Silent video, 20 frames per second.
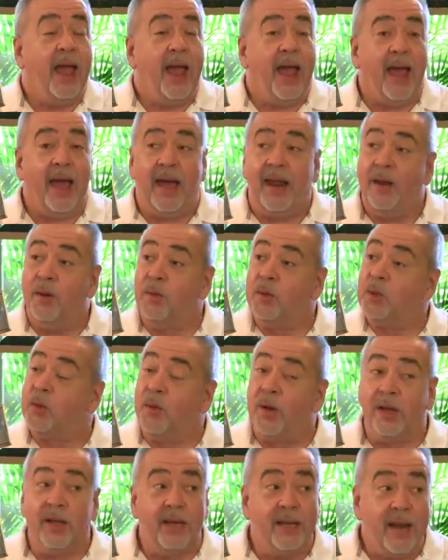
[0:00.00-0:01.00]
And it was
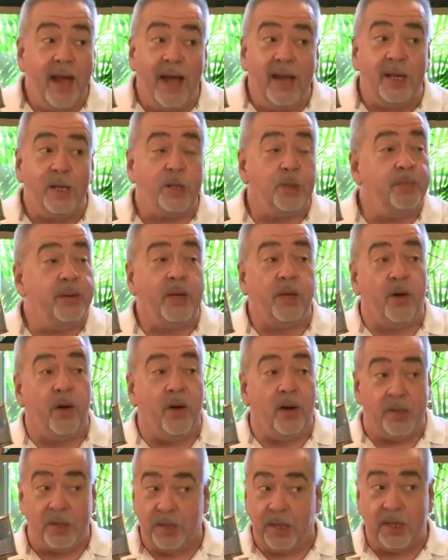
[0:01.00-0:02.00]
really nice
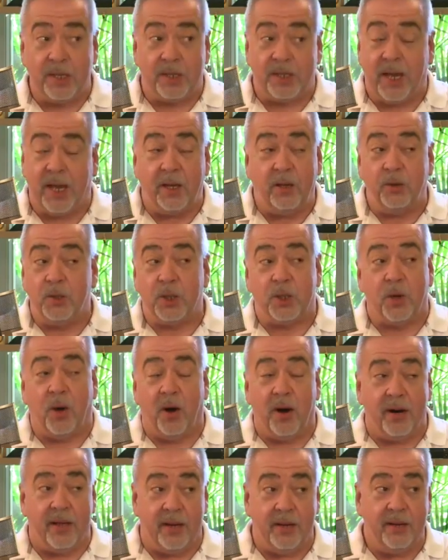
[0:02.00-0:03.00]
because, let's say you
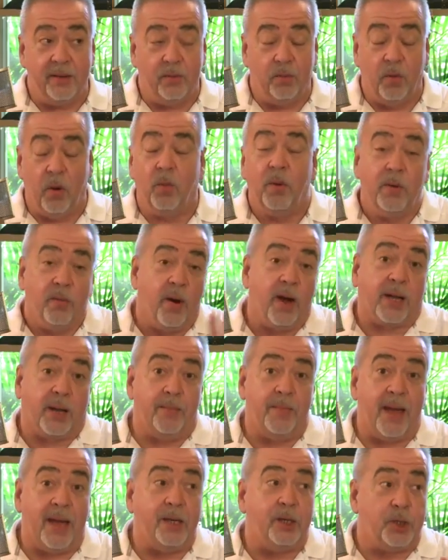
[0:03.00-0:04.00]
started, what we
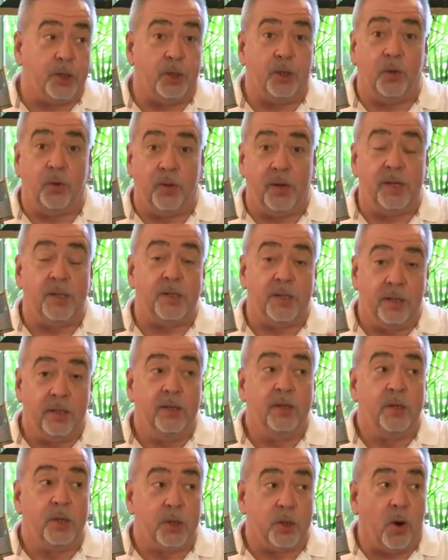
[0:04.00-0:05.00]
recommend too is
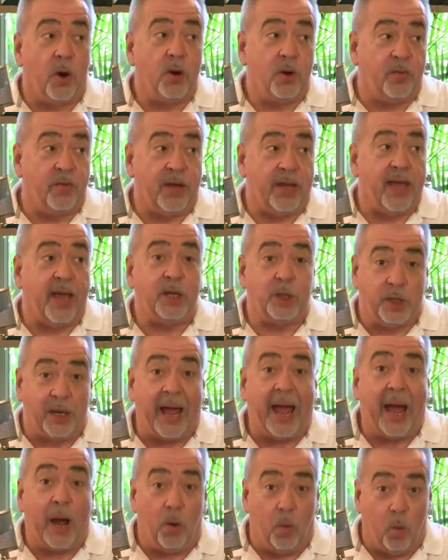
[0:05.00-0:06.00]
start your vacation
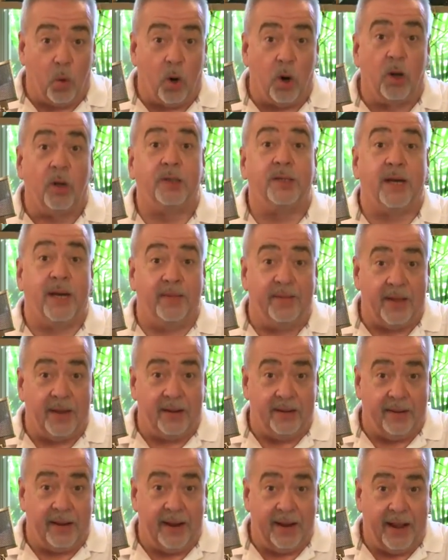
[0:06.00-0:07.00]
at World and
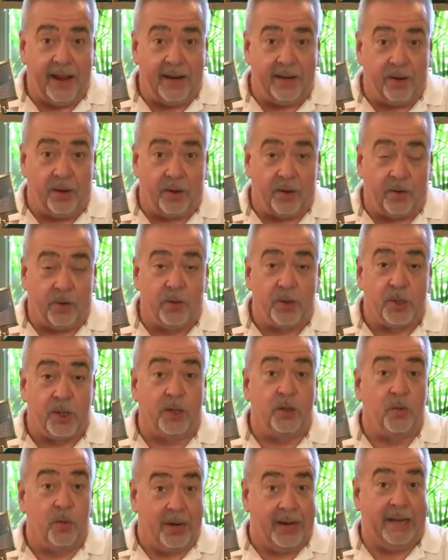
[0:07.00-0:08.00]
then end on cruise
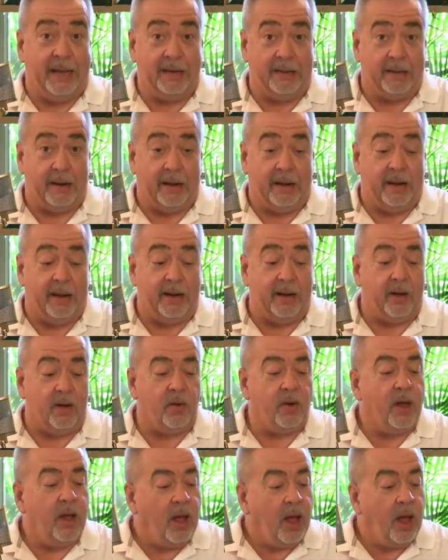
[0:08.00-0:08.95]
line. You want to end on a high note.